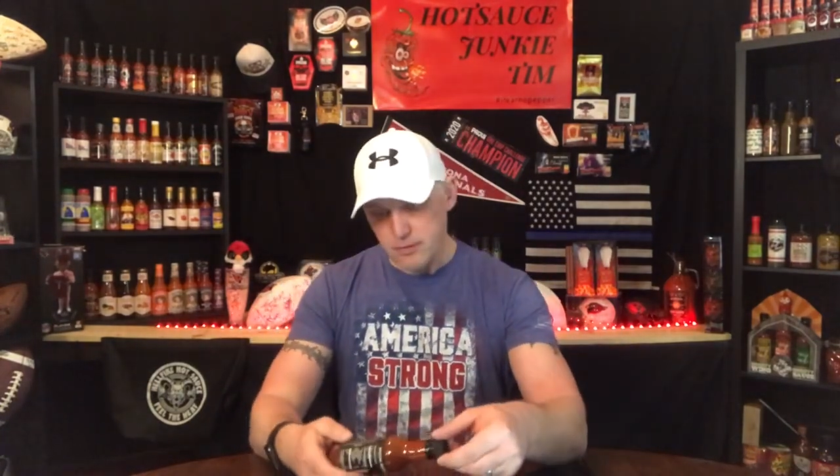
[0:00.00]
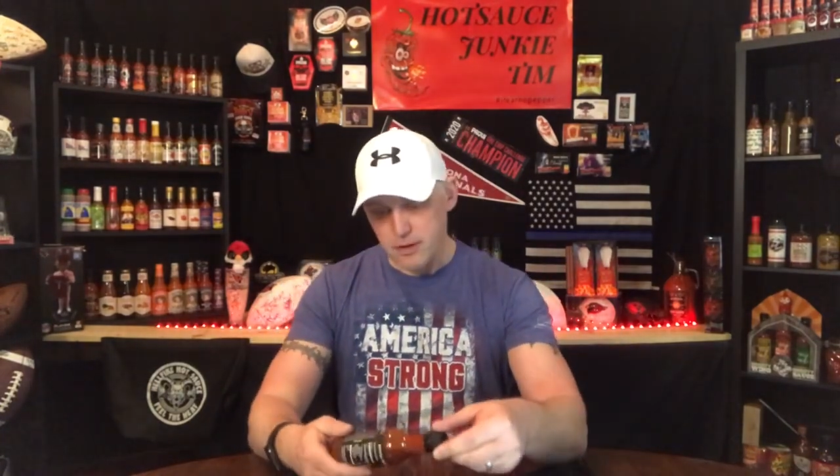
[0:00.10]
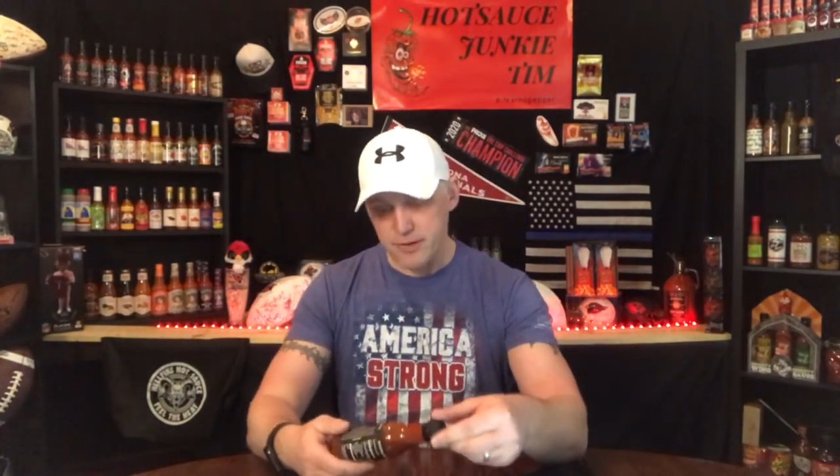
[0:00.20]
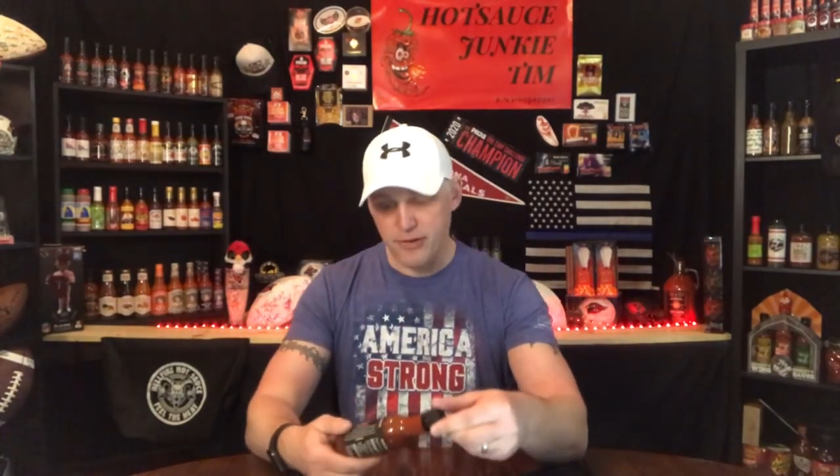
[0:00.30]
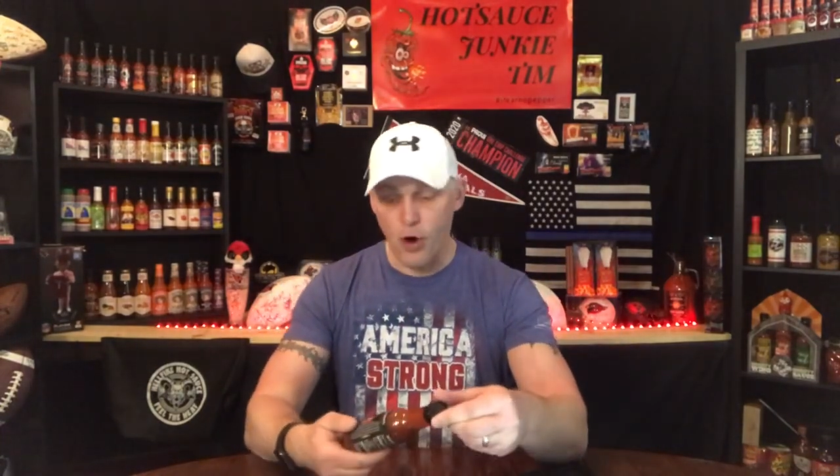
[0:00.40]

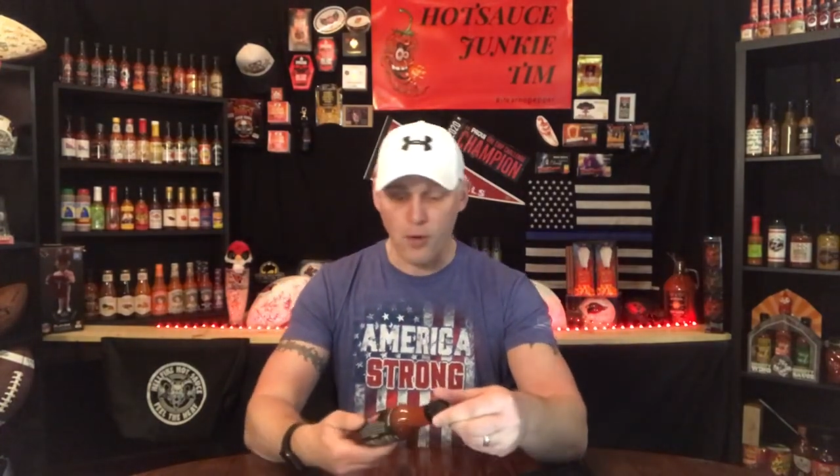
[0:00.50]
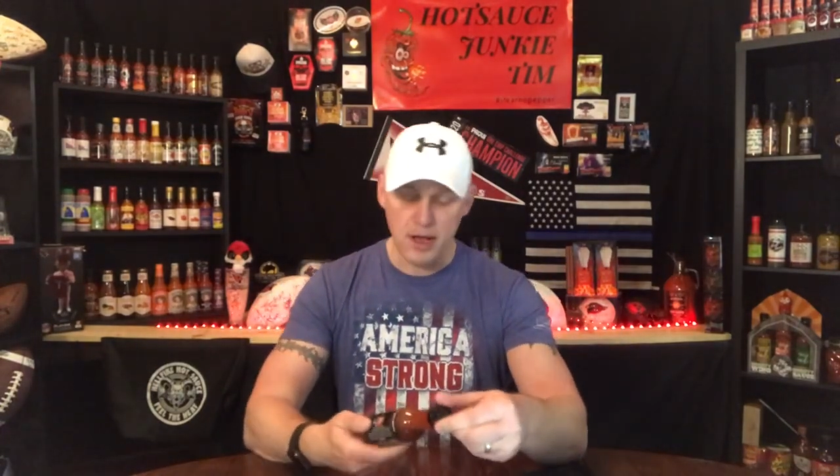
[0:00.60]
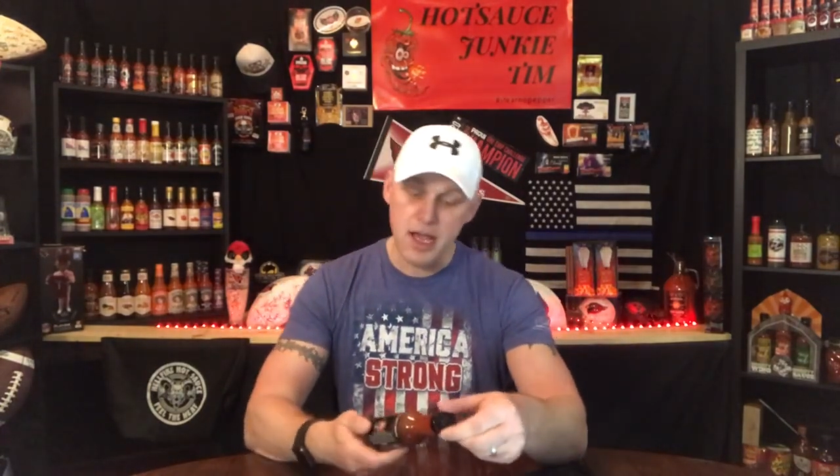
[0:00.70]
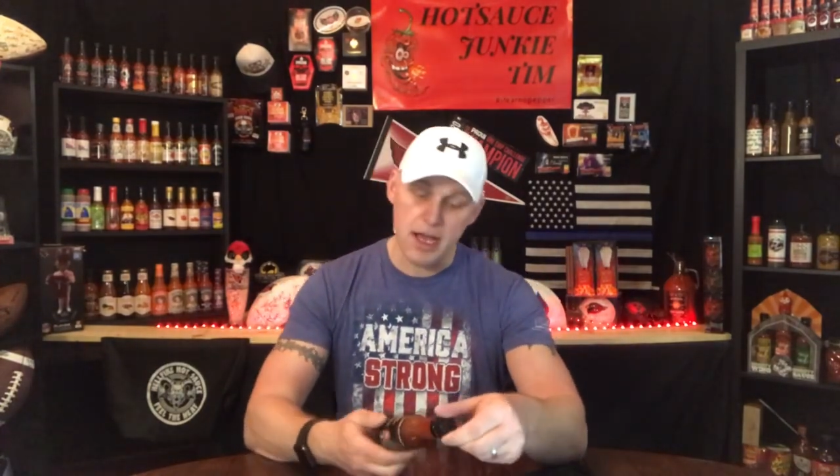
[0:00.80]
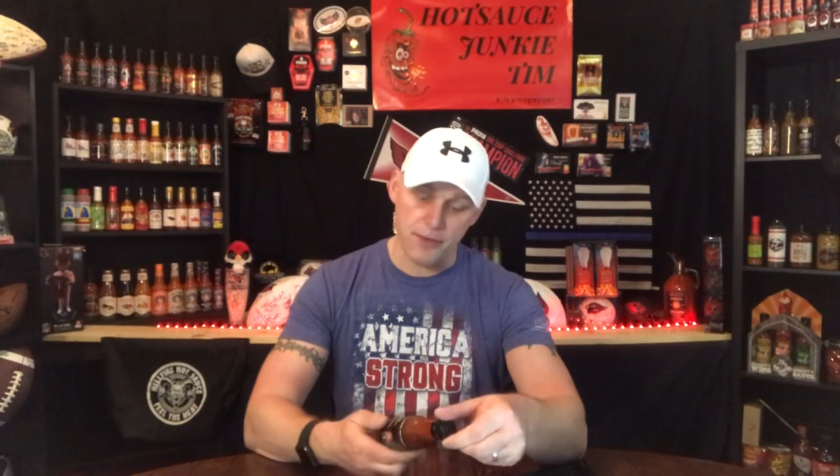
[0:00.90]
So,
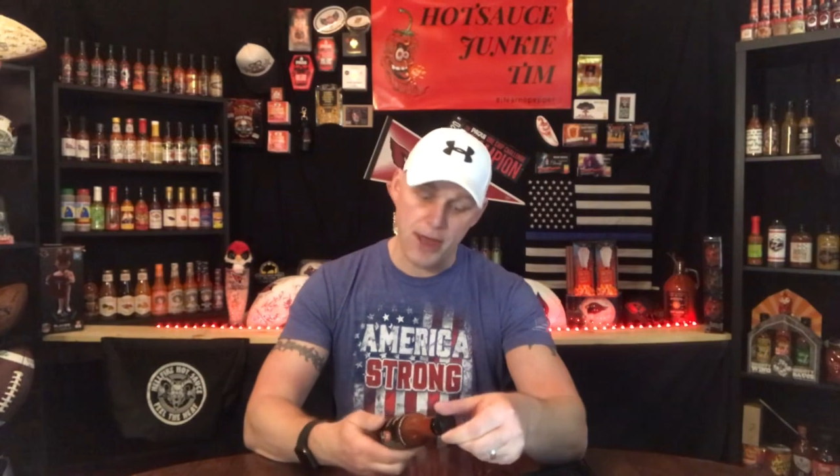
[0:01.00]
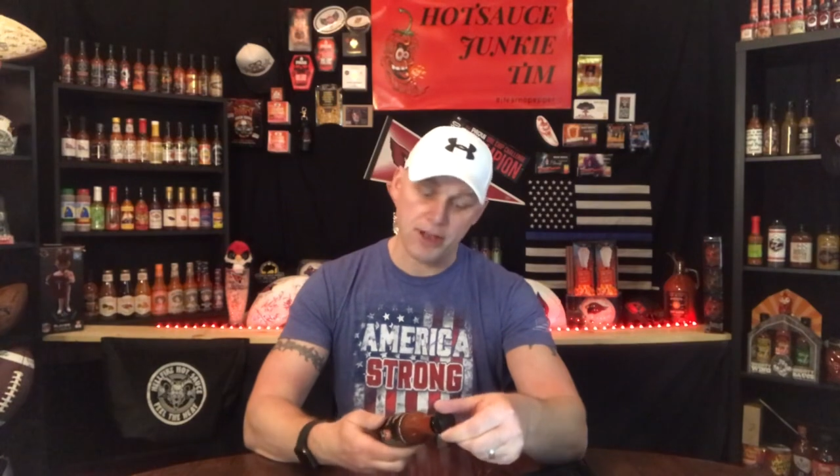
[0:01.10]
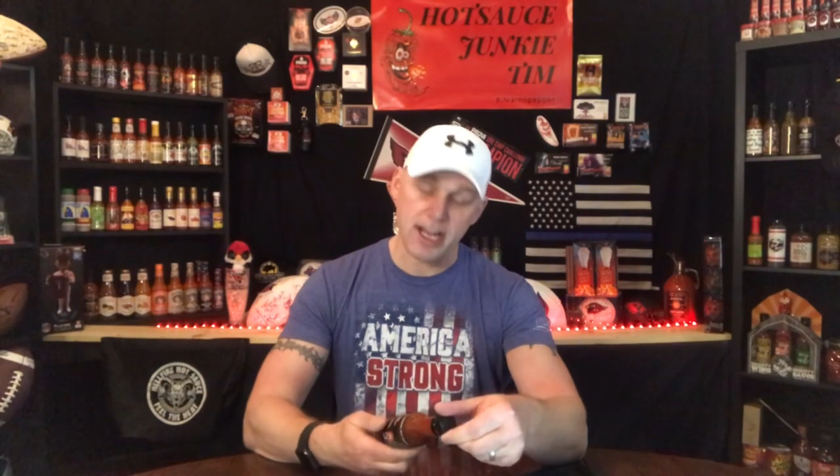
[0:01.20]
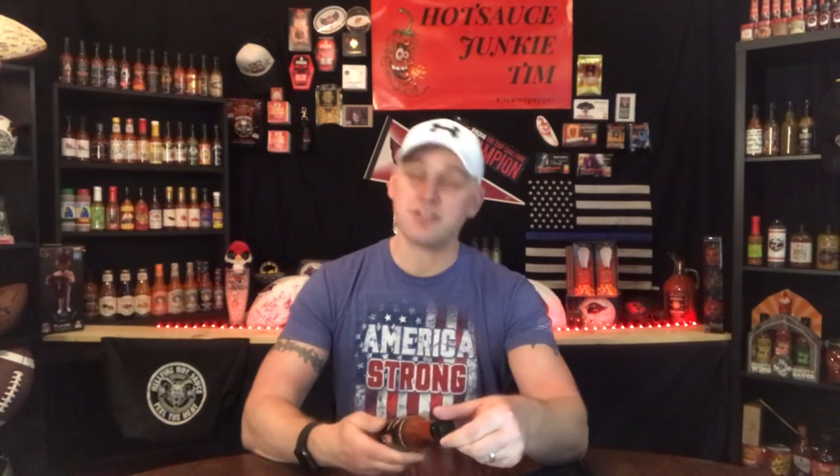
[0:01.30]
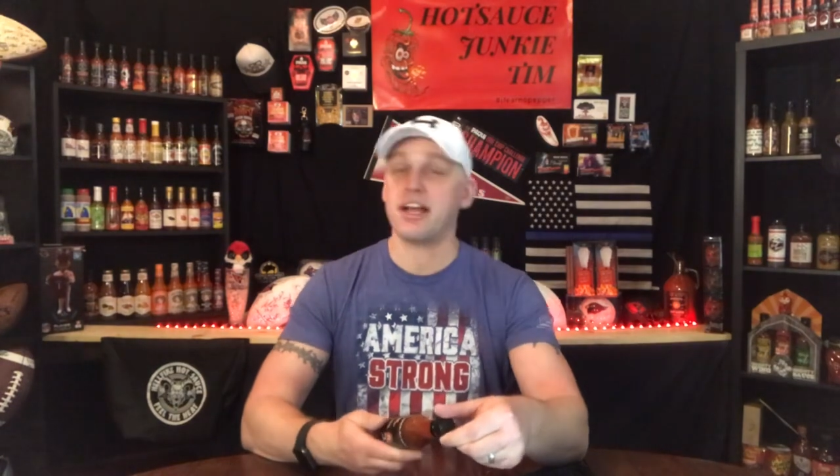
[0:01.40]
thank
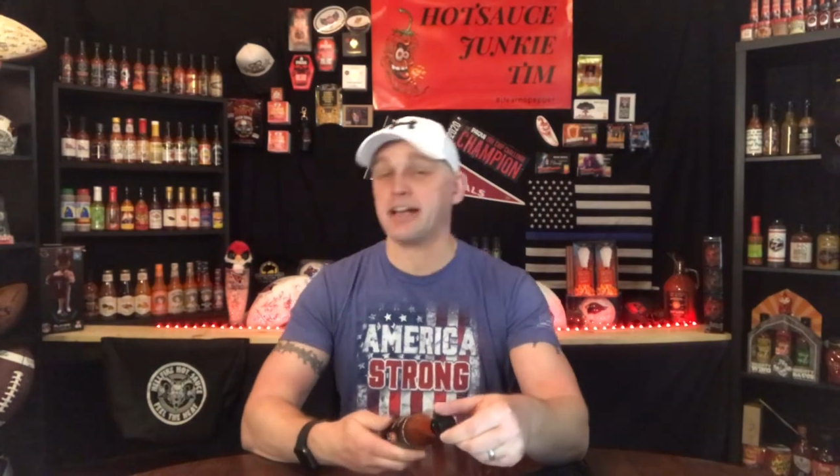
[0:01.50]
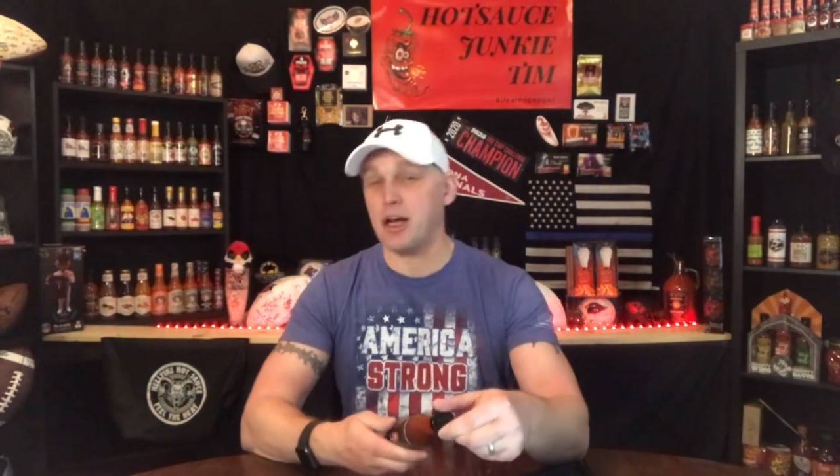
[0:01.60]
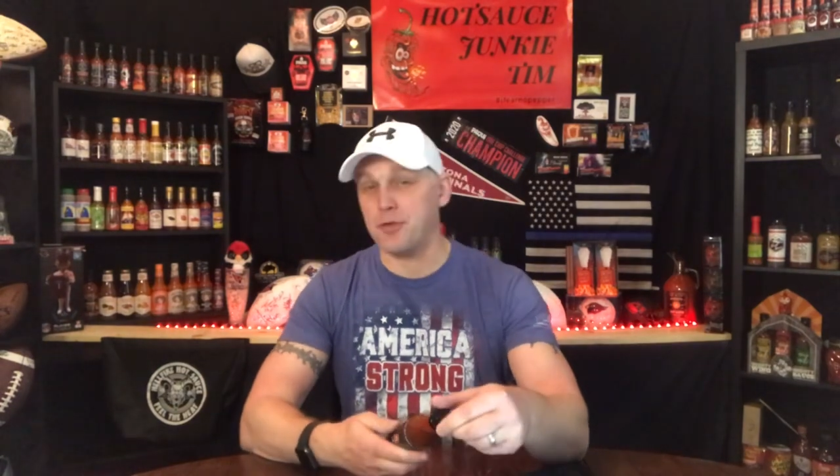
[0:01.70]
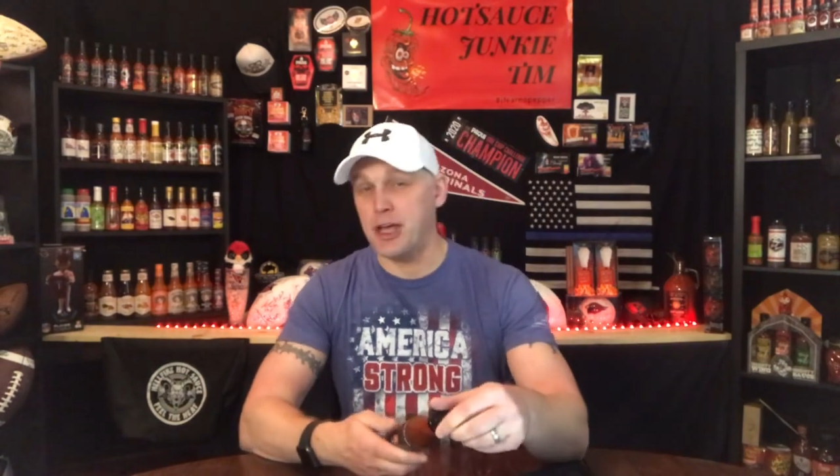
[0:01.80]
you guys for hanging out.